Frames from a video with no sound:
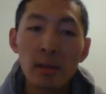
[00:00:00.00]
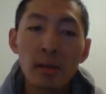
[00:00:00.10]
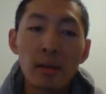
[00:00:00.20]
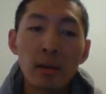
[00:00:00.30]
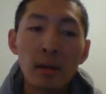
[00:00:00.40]

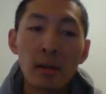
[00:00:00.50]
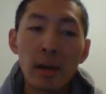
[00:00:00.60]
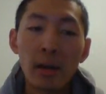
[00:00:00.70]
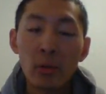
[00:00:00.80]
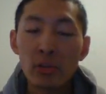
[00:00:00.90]
I
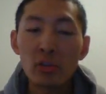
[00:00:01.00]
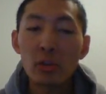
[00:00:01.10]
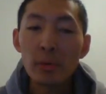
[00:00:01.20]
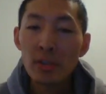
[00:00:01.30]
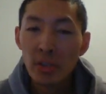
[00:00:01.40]
went to
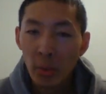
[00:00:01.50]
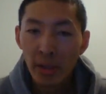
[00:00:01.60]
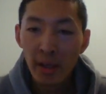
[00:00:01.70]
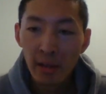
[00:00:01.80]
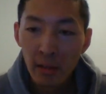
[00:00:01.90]
UBC
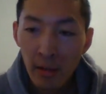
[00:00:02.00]
Okanagan,